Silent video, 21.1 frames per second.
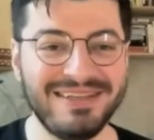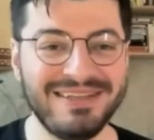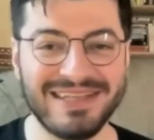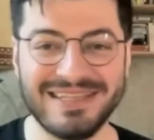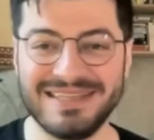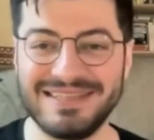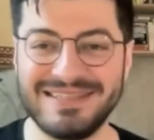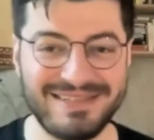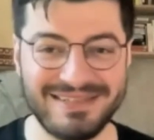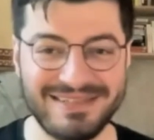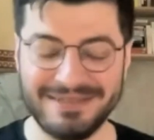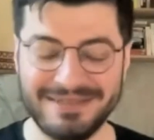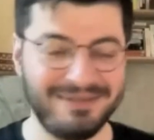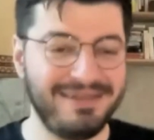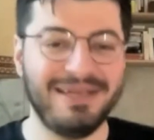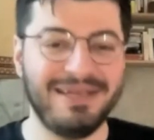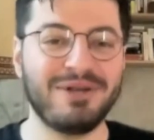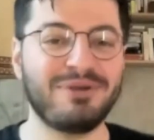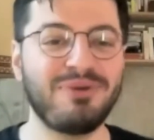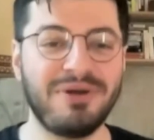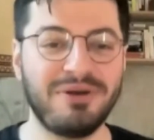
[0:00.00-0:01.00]
That's
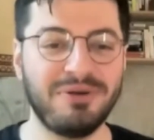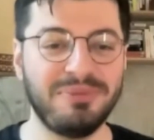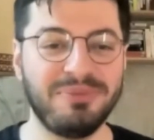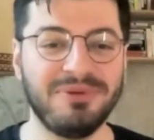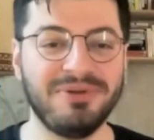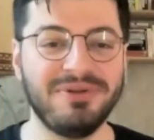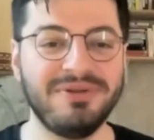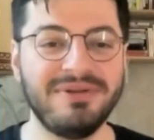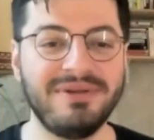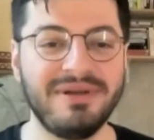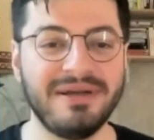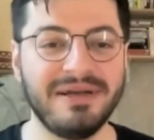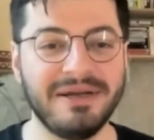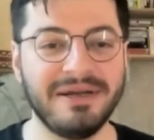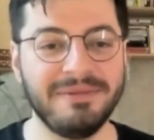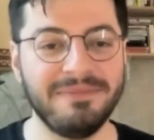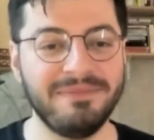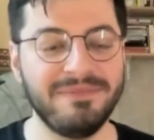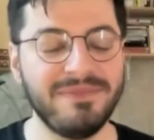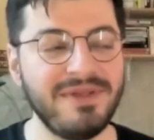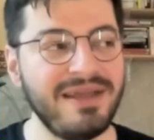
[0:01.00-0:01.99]
incredible.
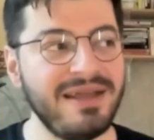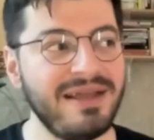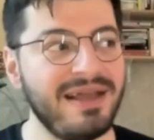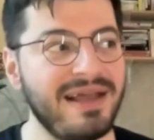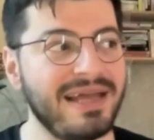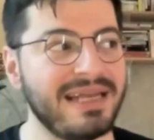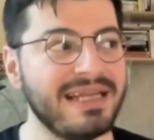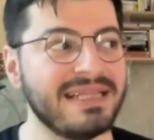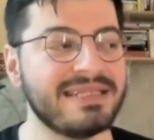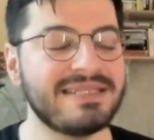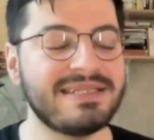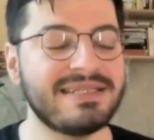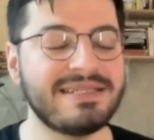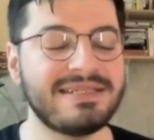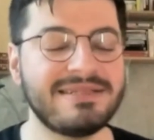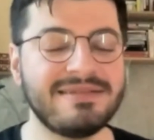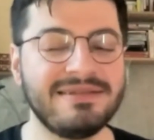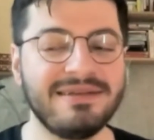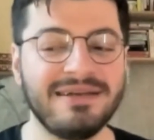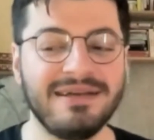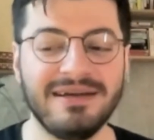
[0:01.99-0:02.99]
And
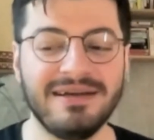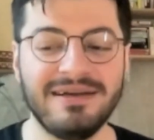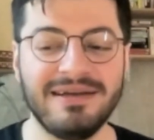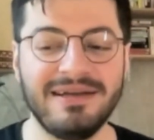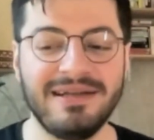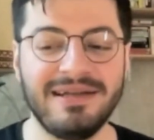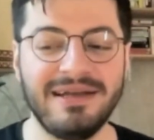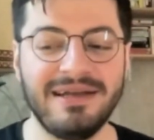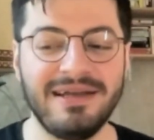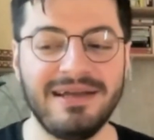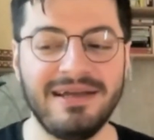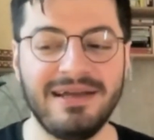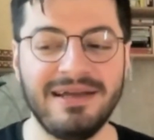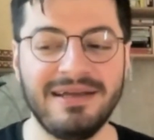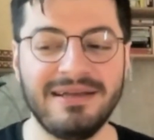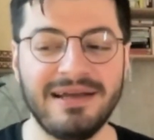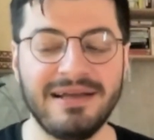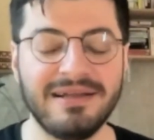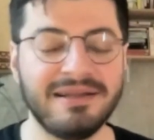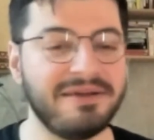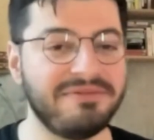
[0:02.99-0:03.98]
it's
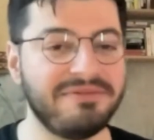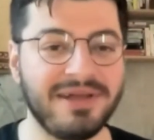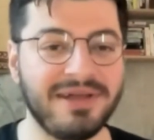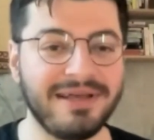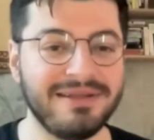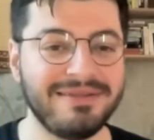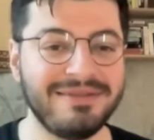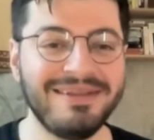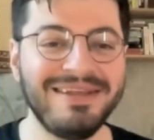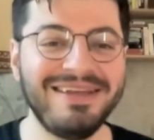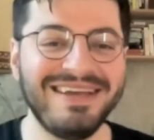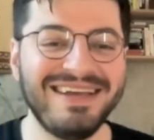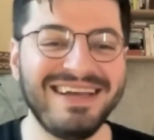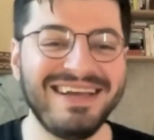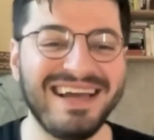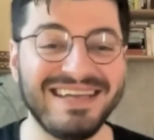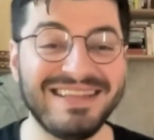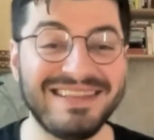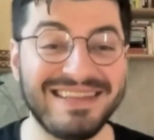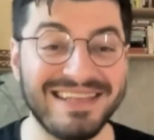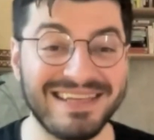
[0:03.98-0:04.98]
and I love that.
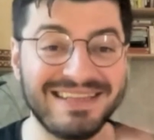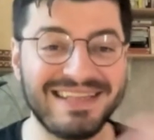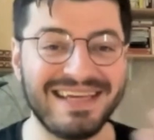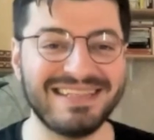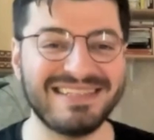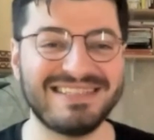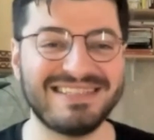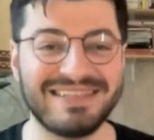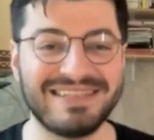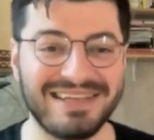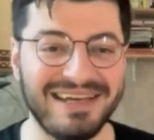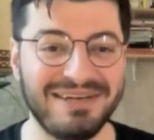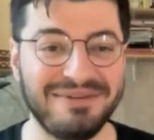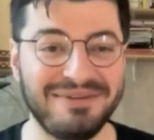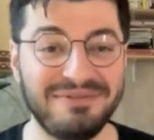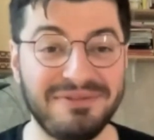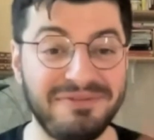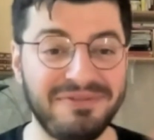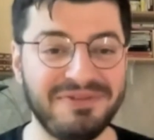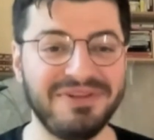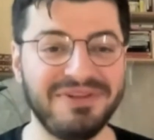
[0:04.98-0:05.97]
I think that's kind
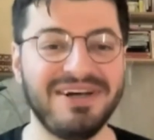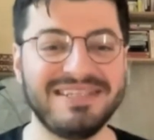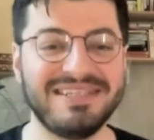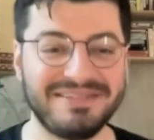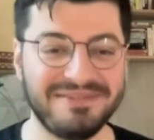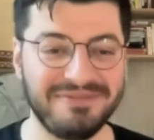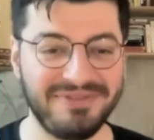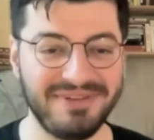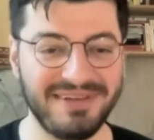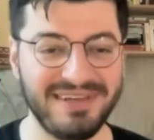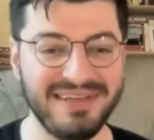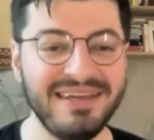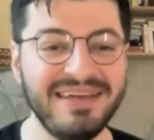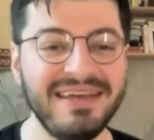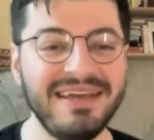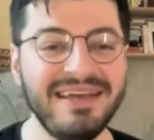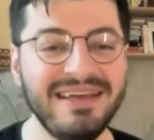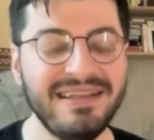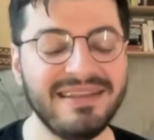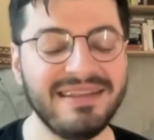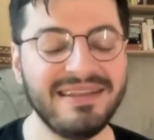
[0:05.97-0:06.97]
of the philosophy
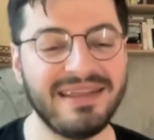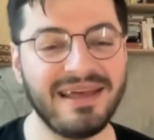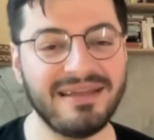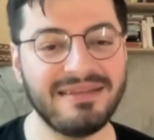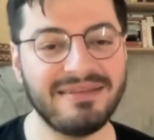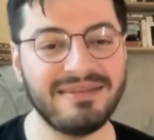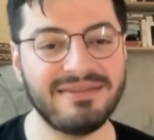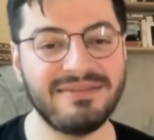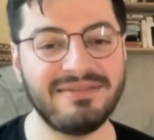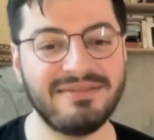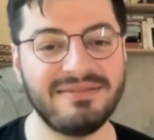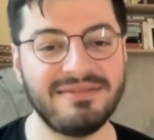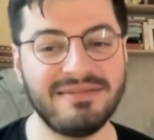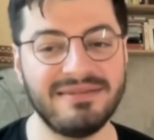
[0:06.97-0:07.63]
that